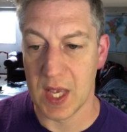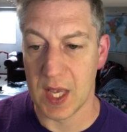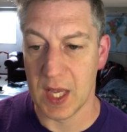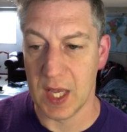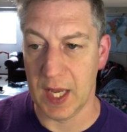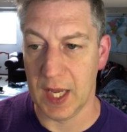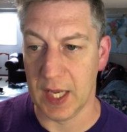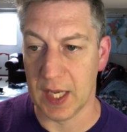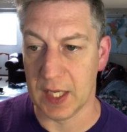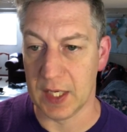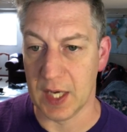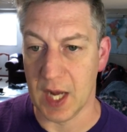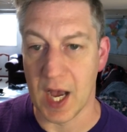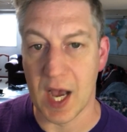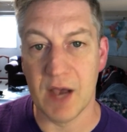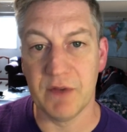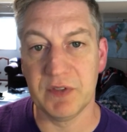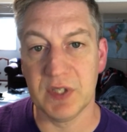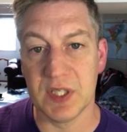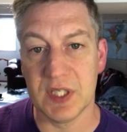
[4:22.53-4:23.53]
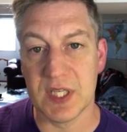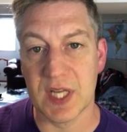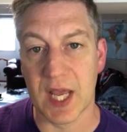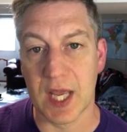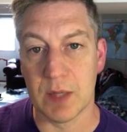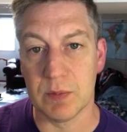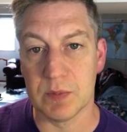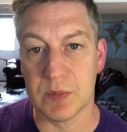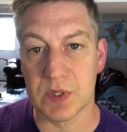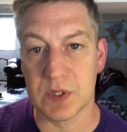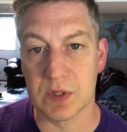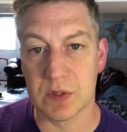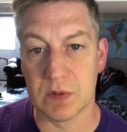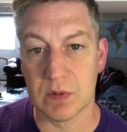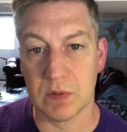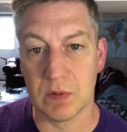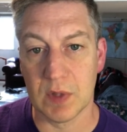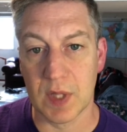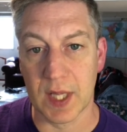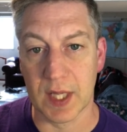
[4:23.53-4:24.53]
And oftentimes
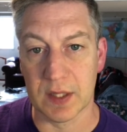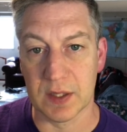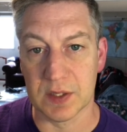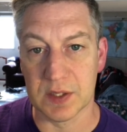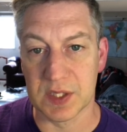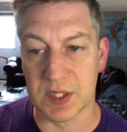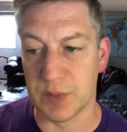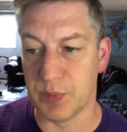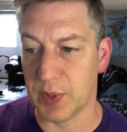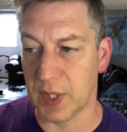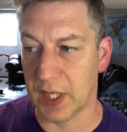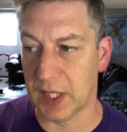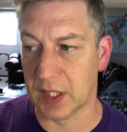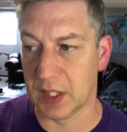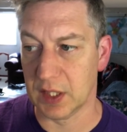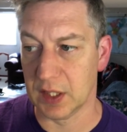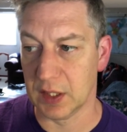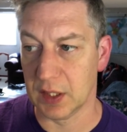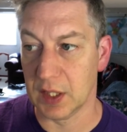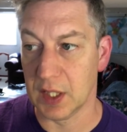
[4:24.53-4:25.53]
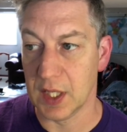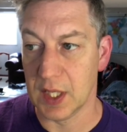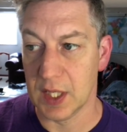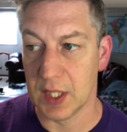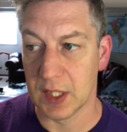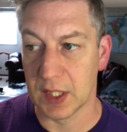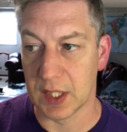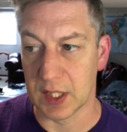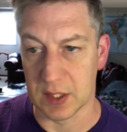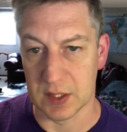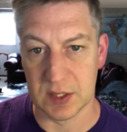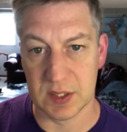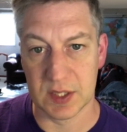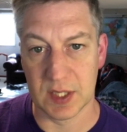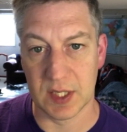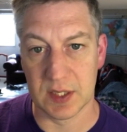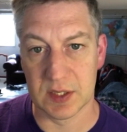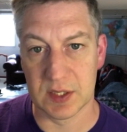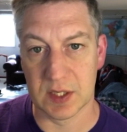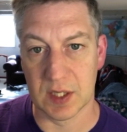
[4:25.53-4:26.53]
then the CPA can get a
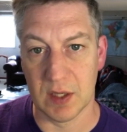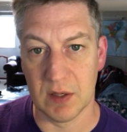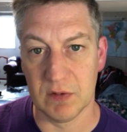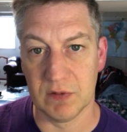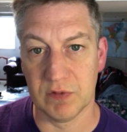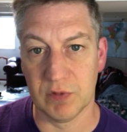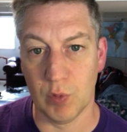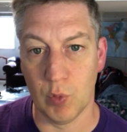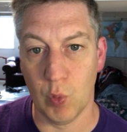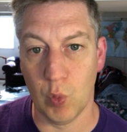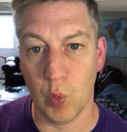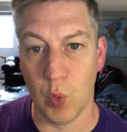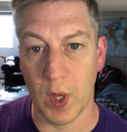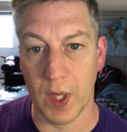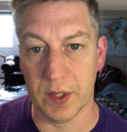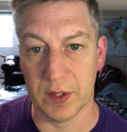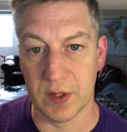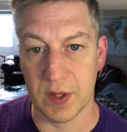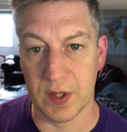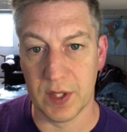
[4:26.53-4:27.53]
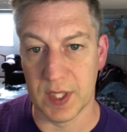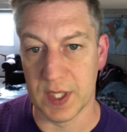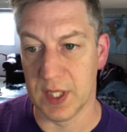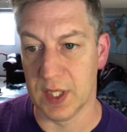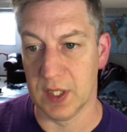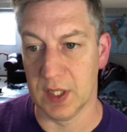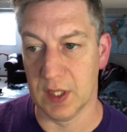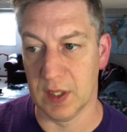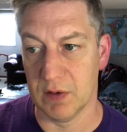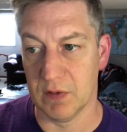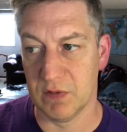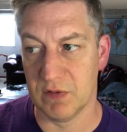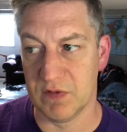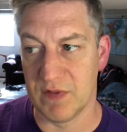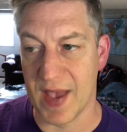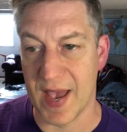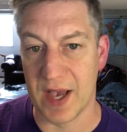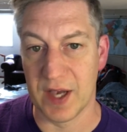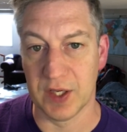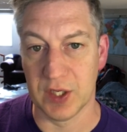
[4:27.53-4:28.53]
sense of what the
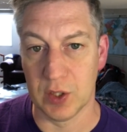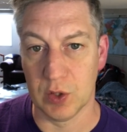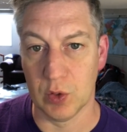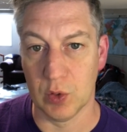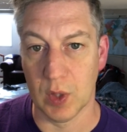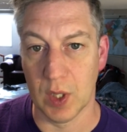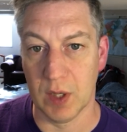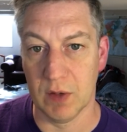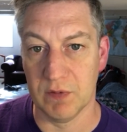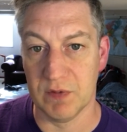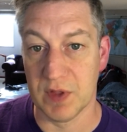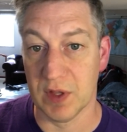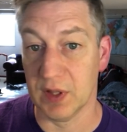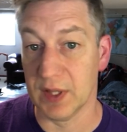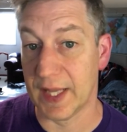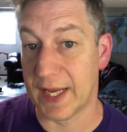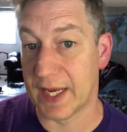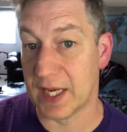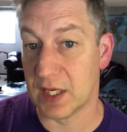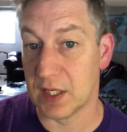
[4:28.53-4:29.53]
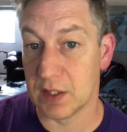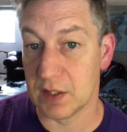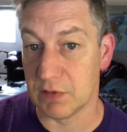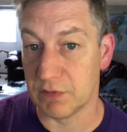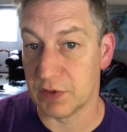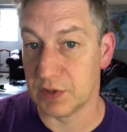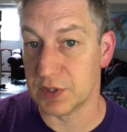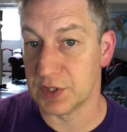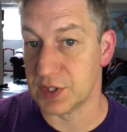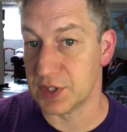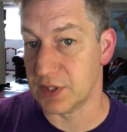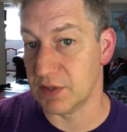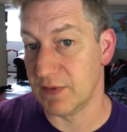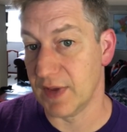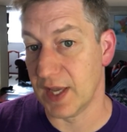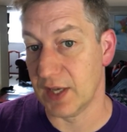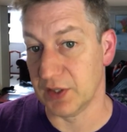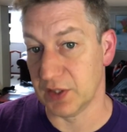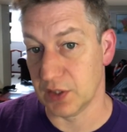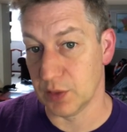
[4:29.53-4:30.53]
value of the land versus the
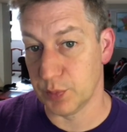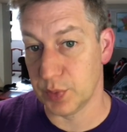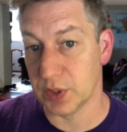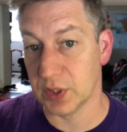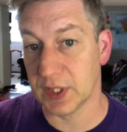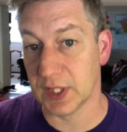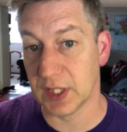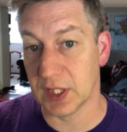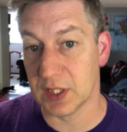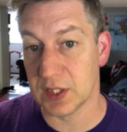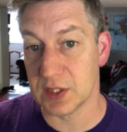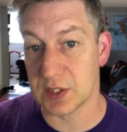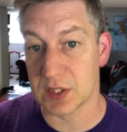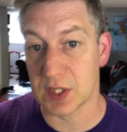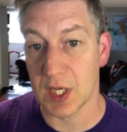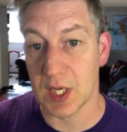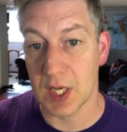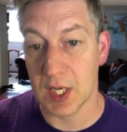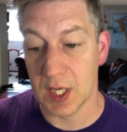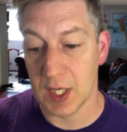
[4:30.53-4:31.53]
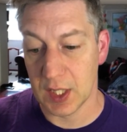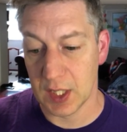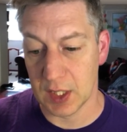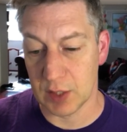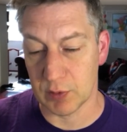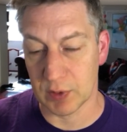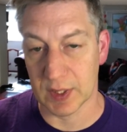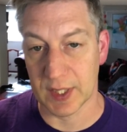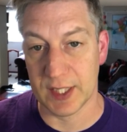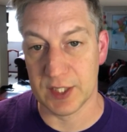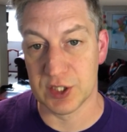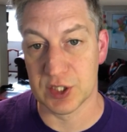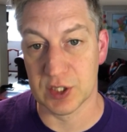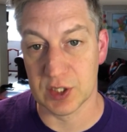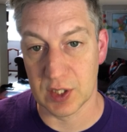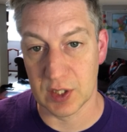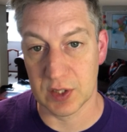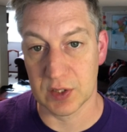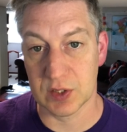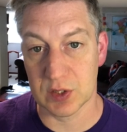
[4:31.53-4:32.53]
value of the building is in relation
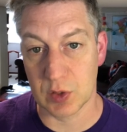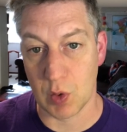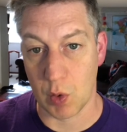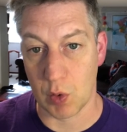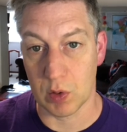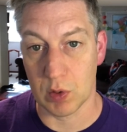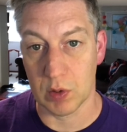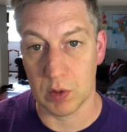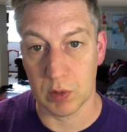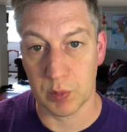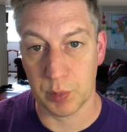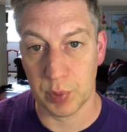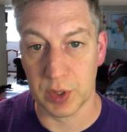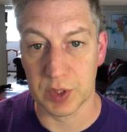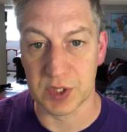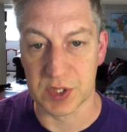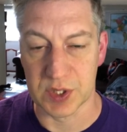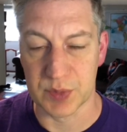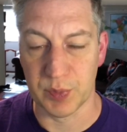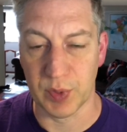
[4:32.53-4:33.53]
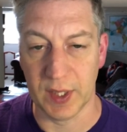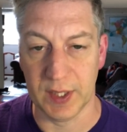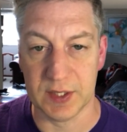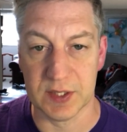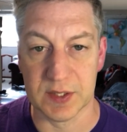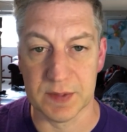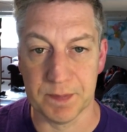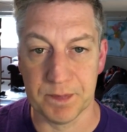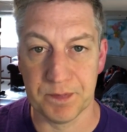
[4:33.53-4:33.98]
to the total purchase price.